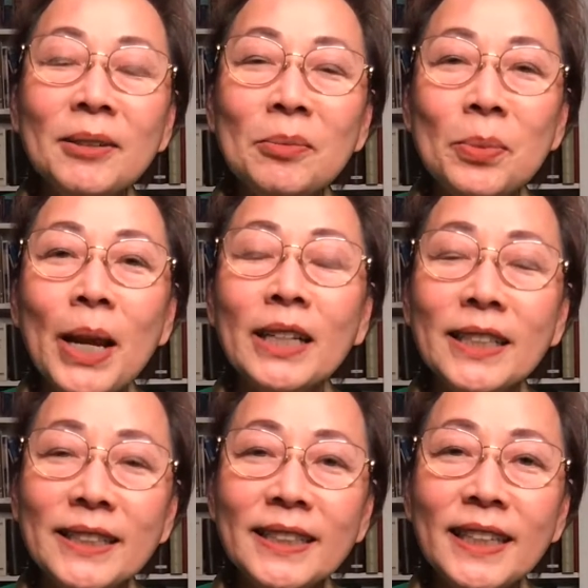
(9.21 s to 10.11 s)

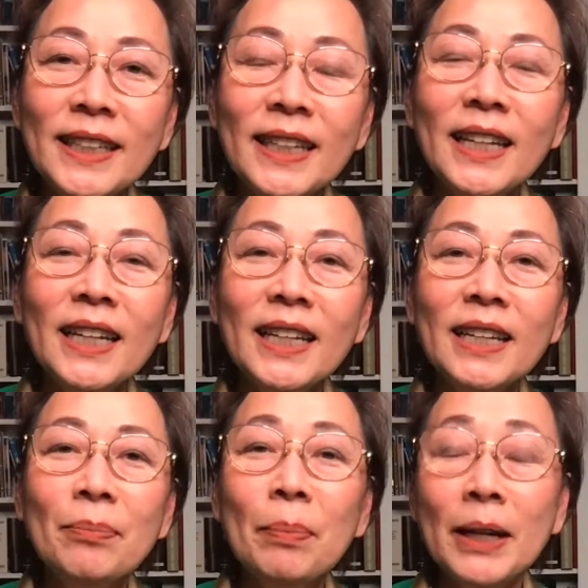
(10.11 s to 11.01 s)
practicing in
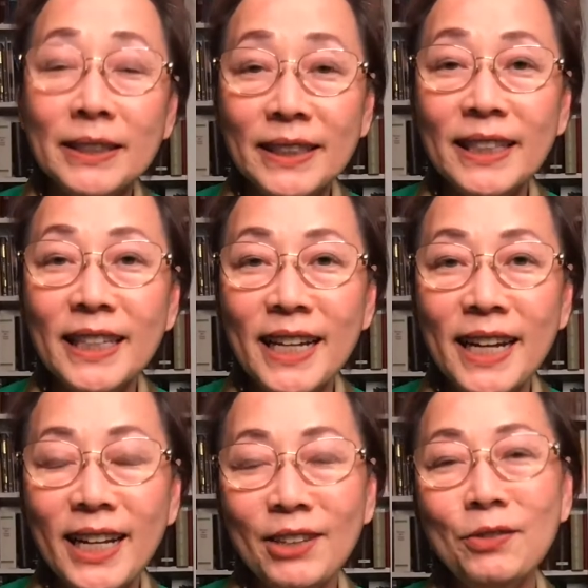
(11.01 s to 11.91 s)
Pasadena,
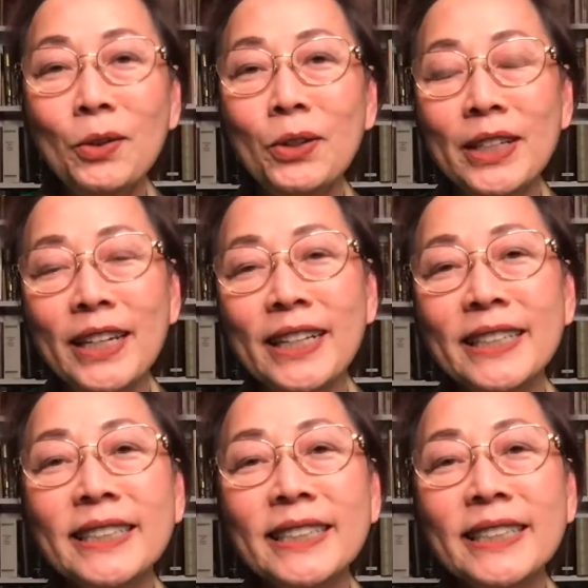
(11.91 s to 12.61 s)
California.